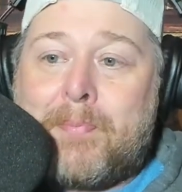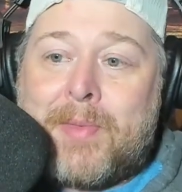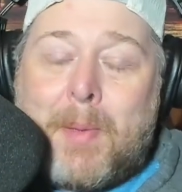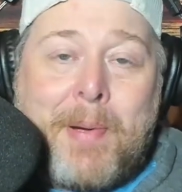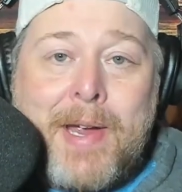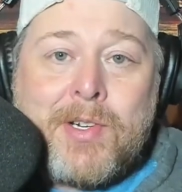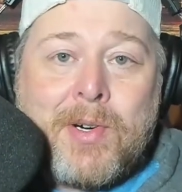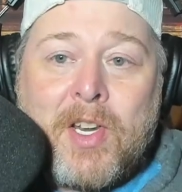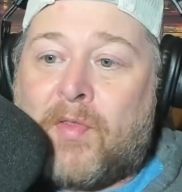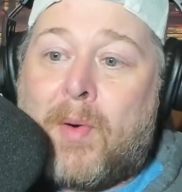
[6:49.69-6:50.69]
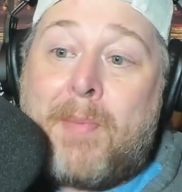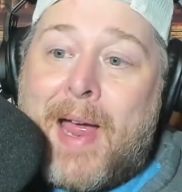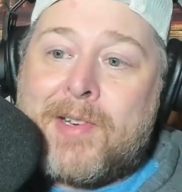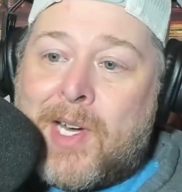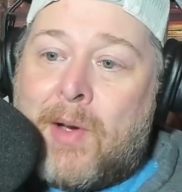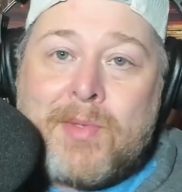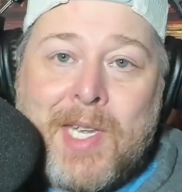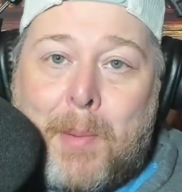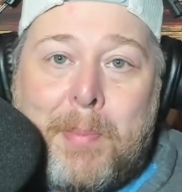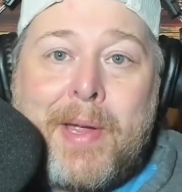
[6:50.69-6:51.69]
the Patriots for Mac Jones
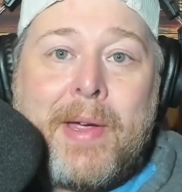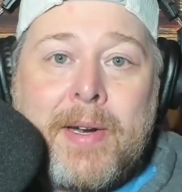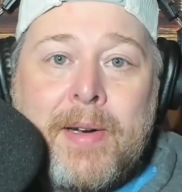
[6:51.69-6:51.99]
and a pick